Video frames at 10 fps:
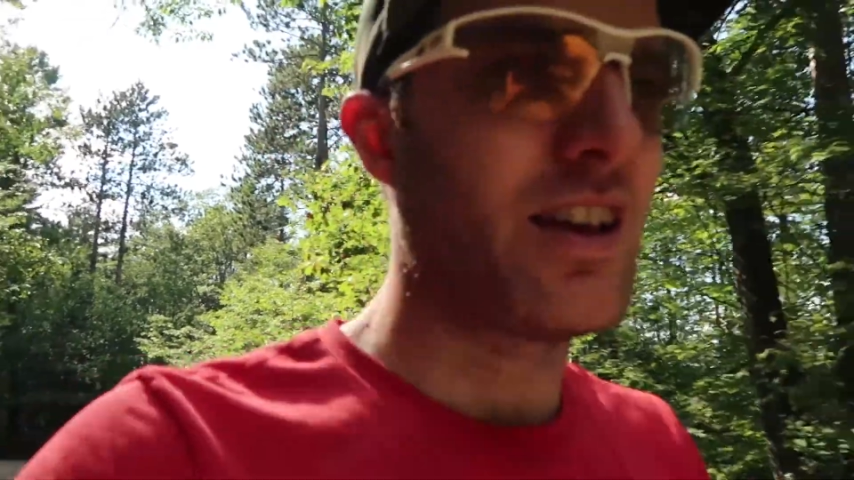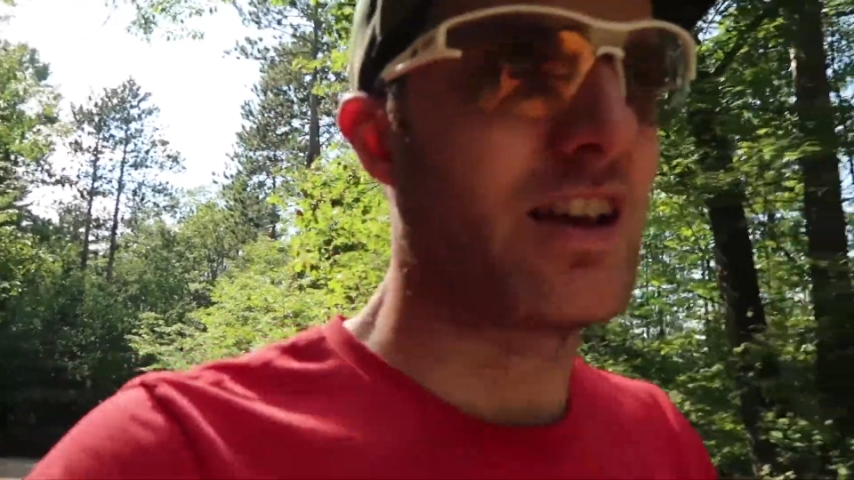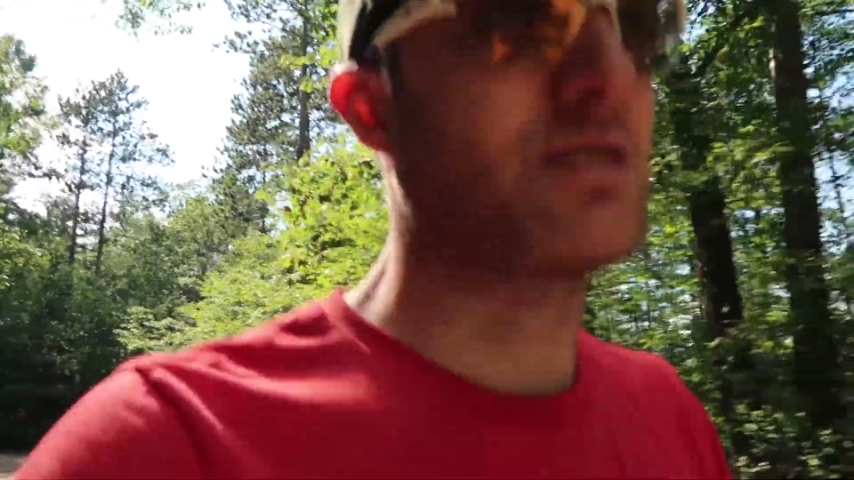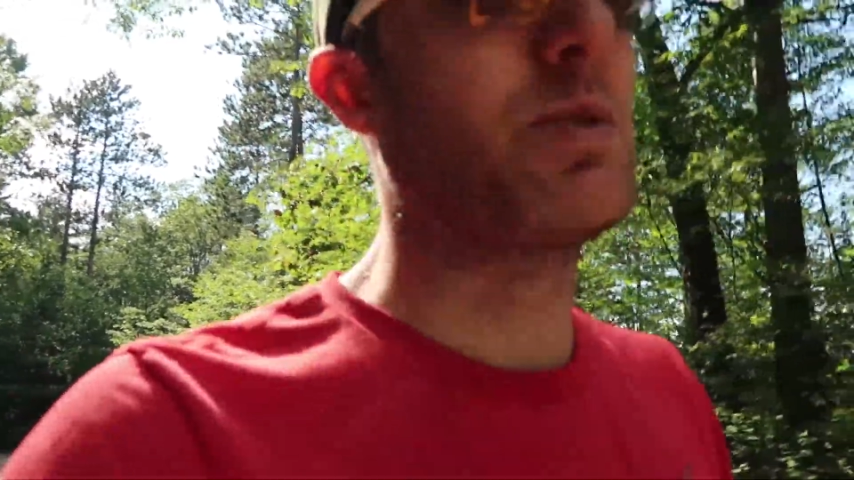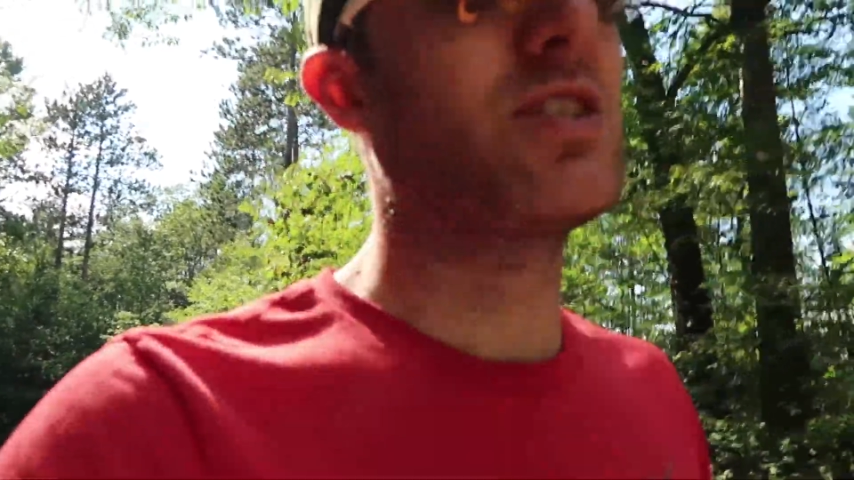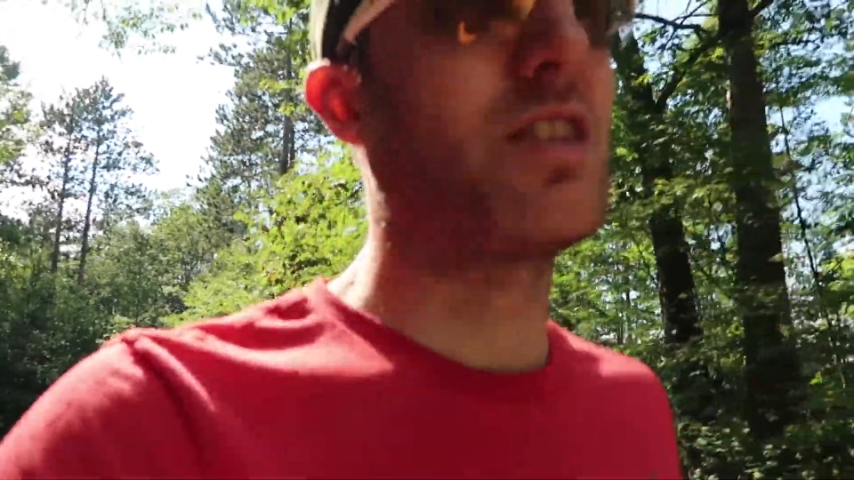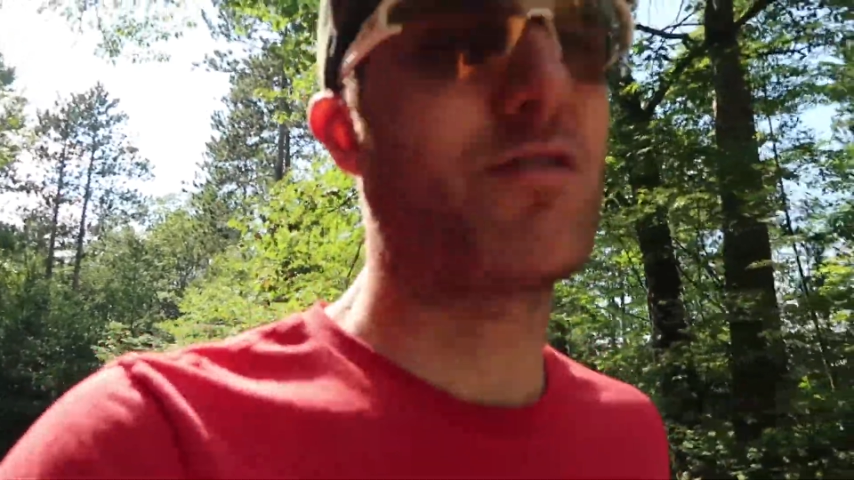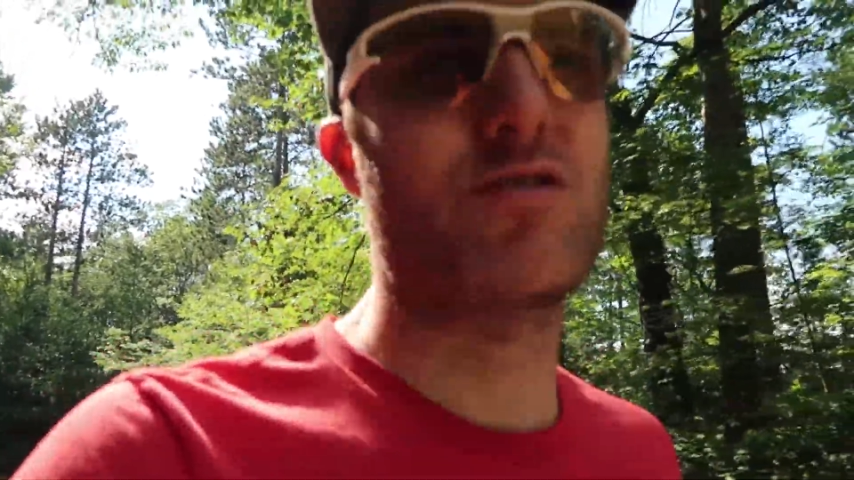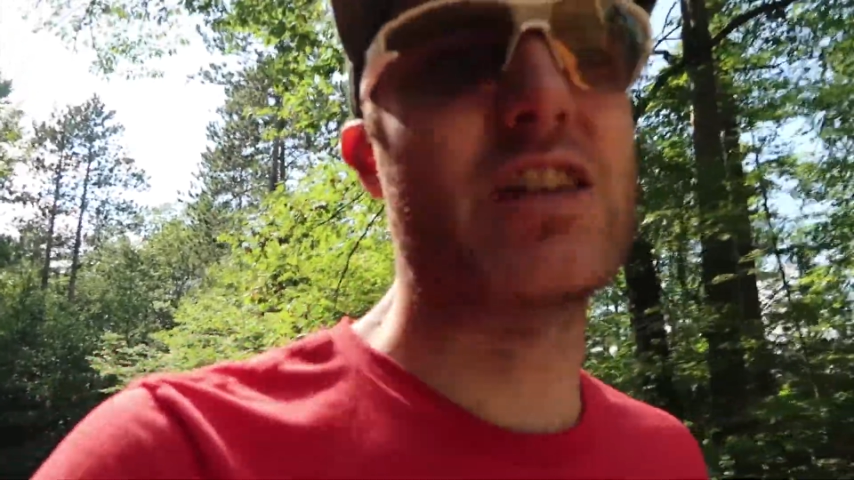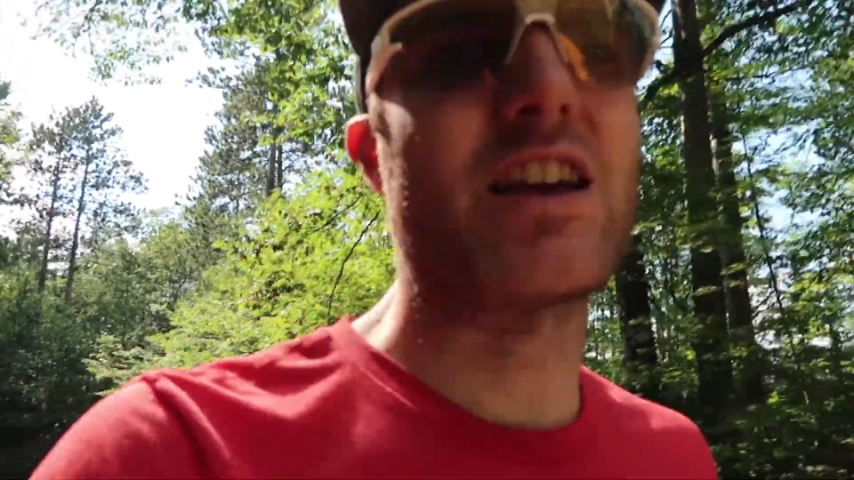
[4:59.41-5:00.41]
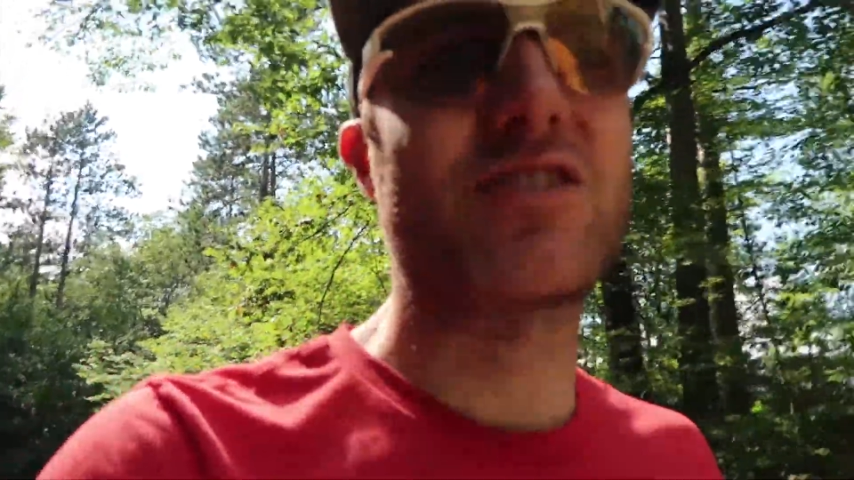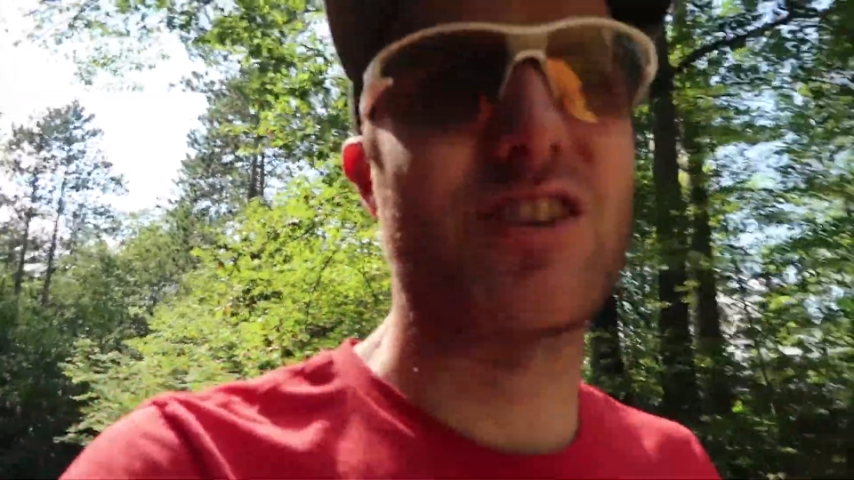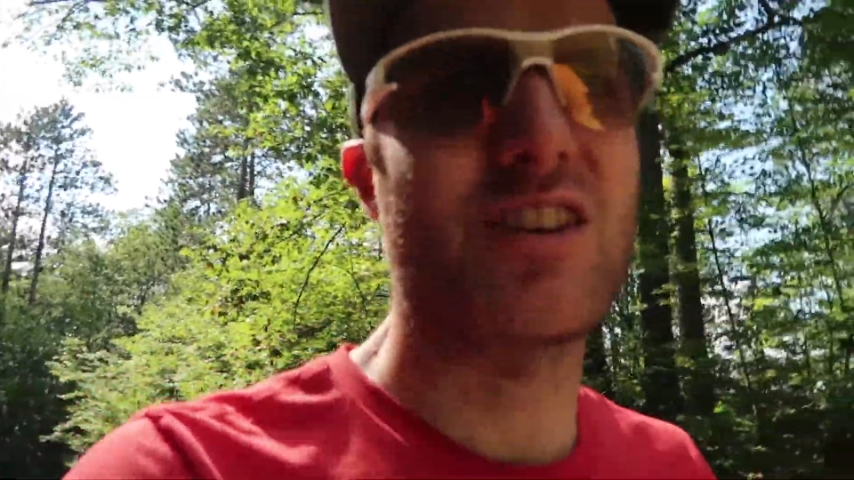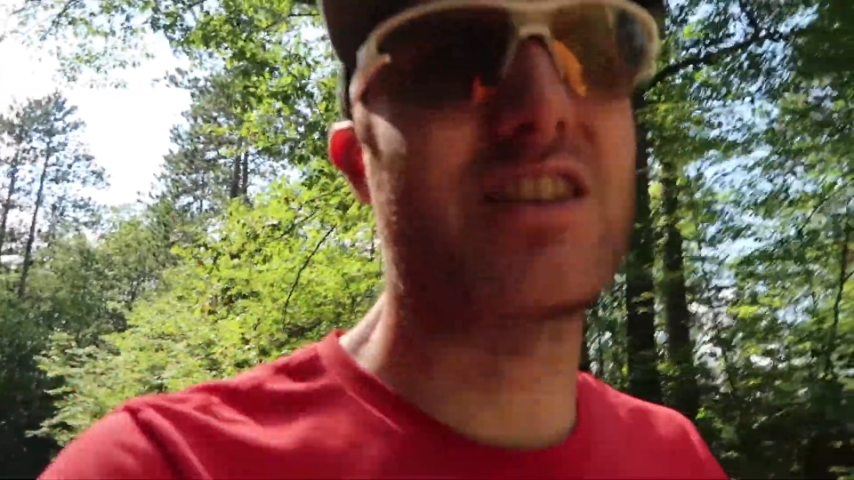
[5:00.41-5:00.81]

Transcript: especially if there's actually a